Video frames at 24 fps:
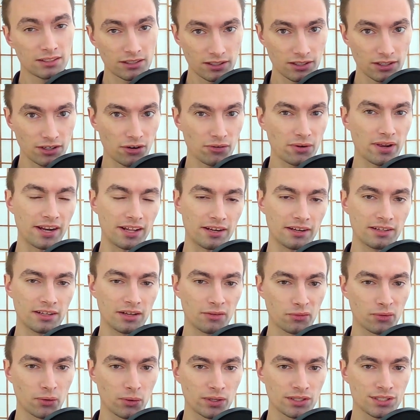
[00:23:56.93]
Karenin, of
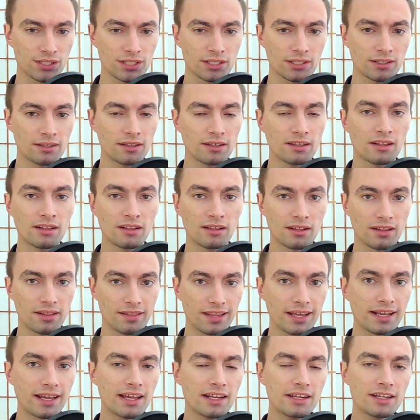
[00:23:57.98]
course.
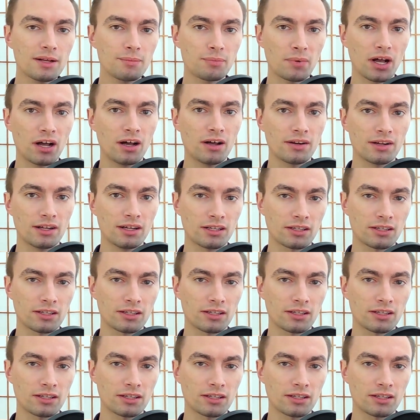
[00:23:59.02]
They end up on a